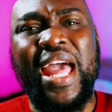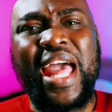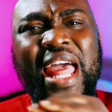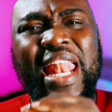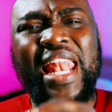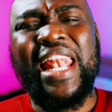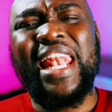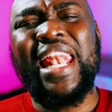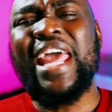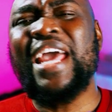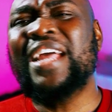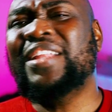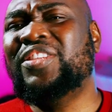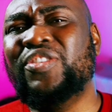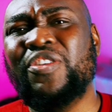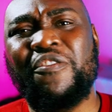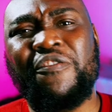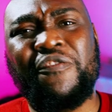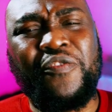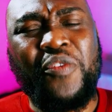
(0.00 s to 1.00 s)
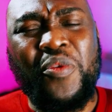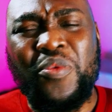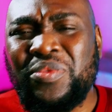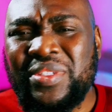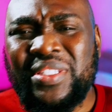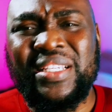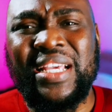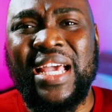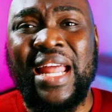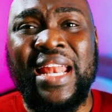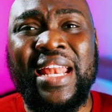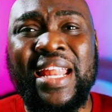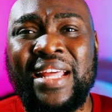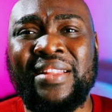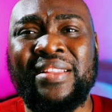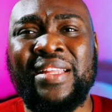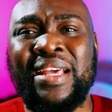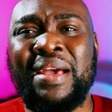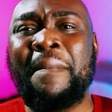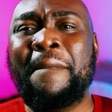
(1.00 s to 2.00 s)
Let your phone's
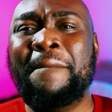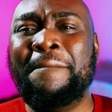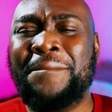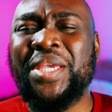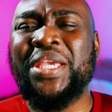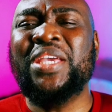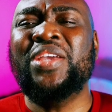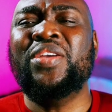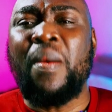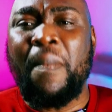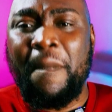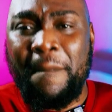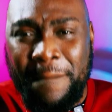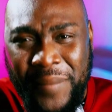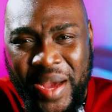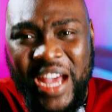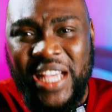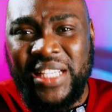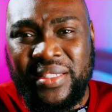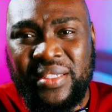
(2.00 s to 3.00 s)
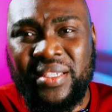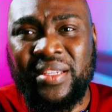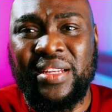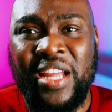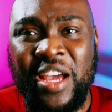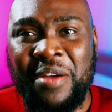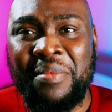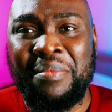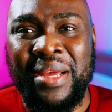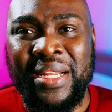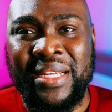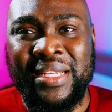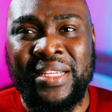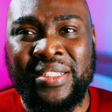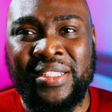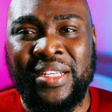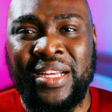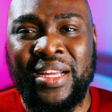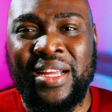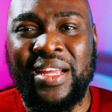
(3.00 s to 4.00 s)
calendar be your personal
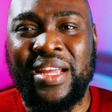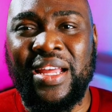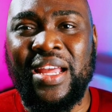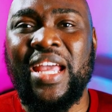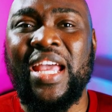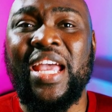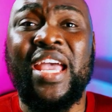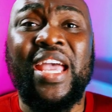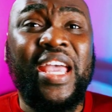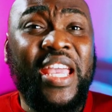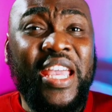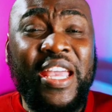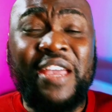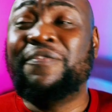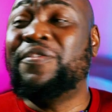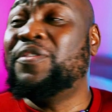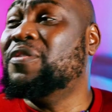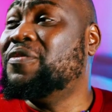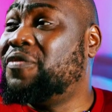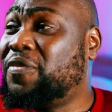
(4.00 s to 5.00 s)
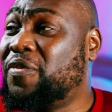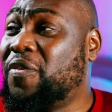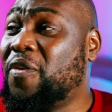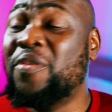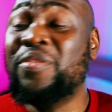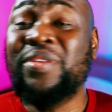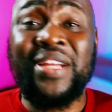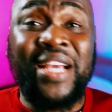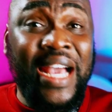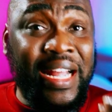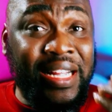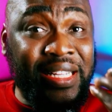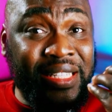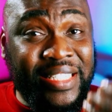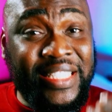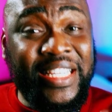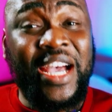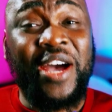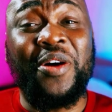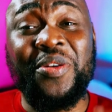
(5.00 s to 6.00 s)
manager. If your phone can
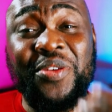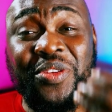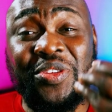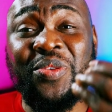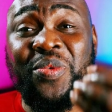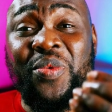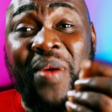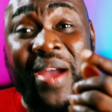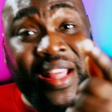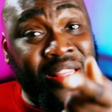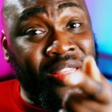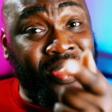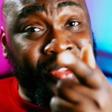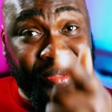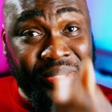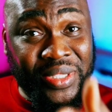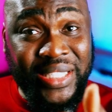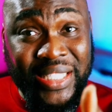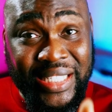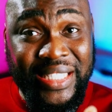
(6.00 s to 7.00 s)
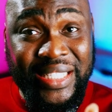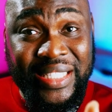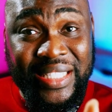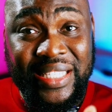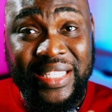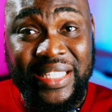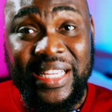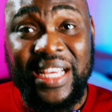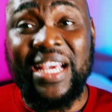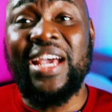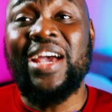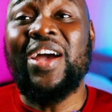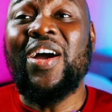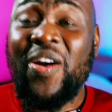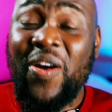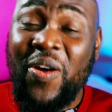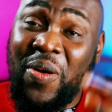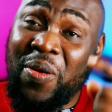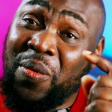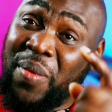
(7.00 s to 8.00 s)
tell you when to eat
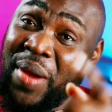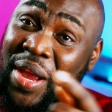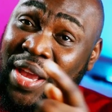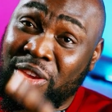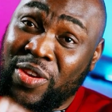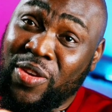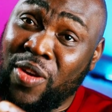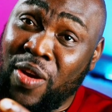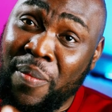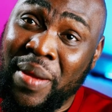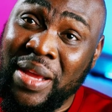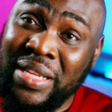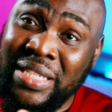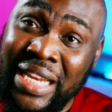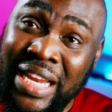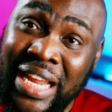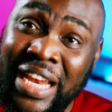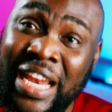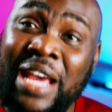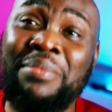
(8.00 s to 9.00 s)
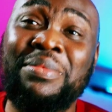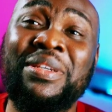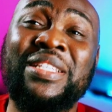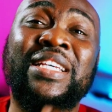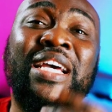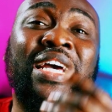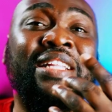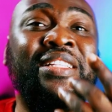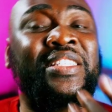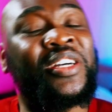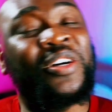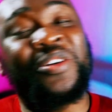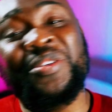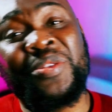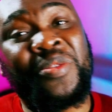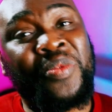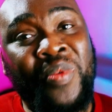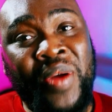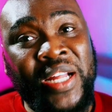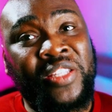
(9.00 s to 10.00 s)
or wake you up as an alarm, it can tell you
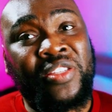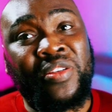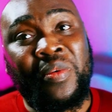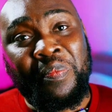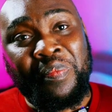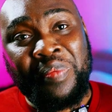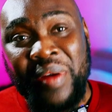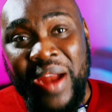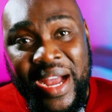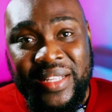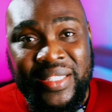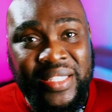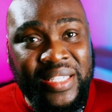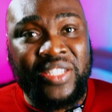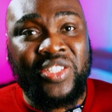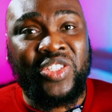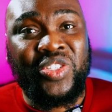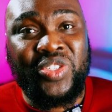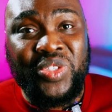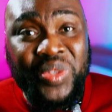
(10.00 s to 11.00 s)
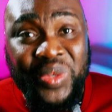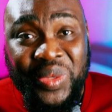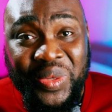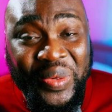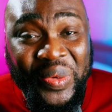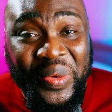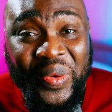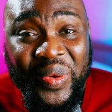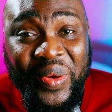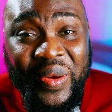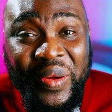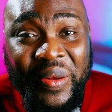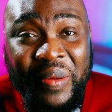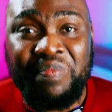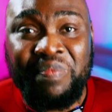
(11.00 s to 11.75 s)
when to practice too.